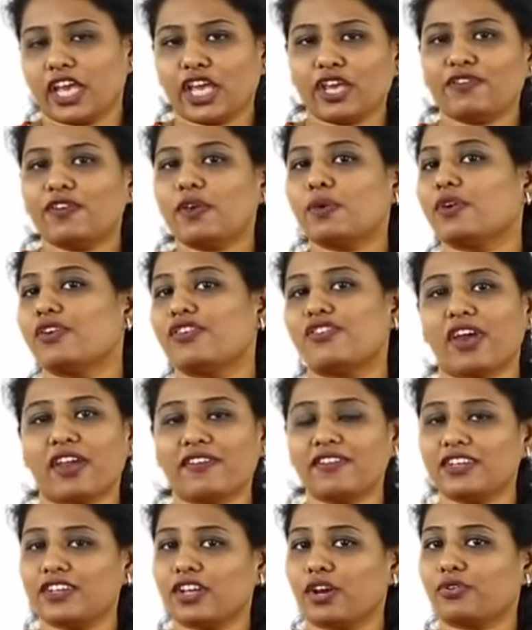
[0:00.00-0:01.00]
If you are
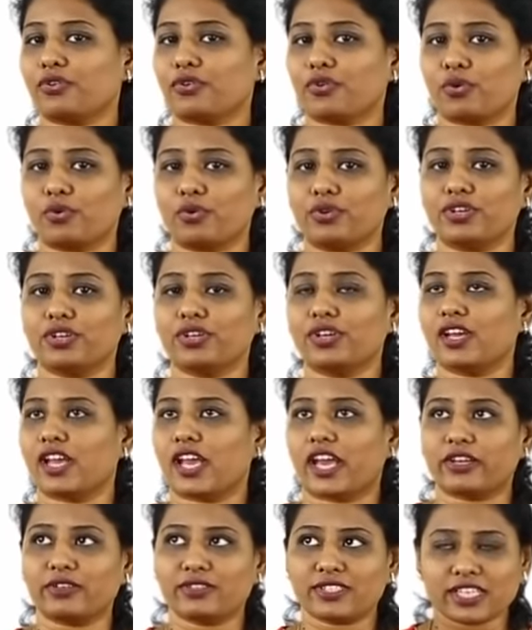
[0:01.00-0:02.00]
driving down a road
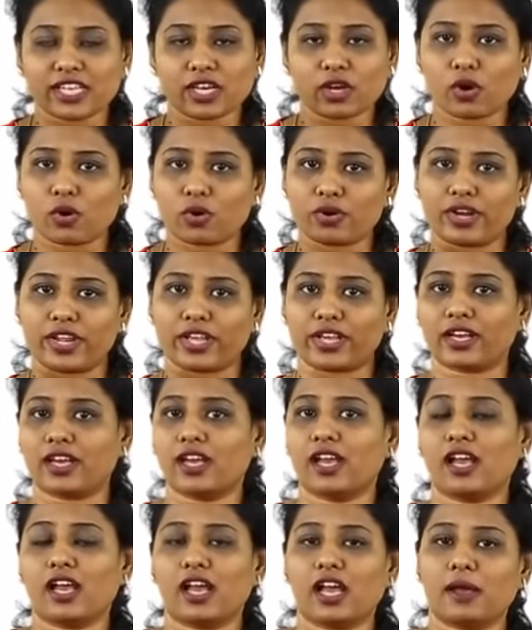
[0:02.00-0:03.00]
and you see a hoarding
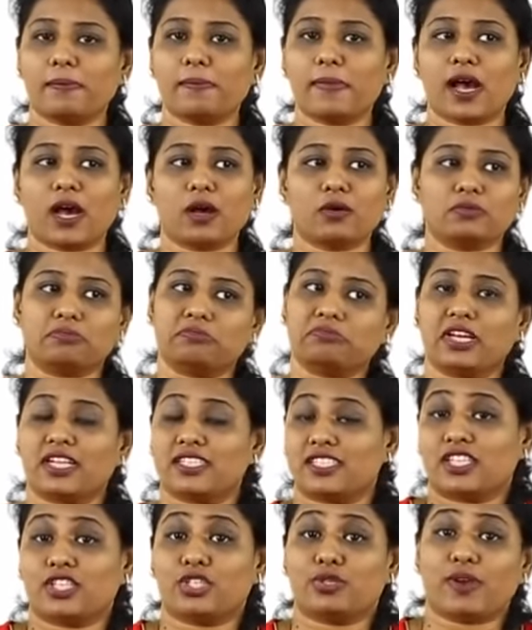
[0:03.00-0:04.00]
about,
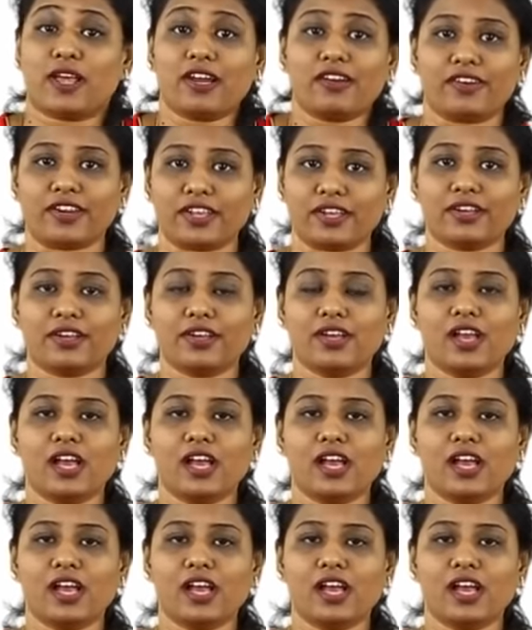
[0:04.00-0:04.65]
let's say, jewelry,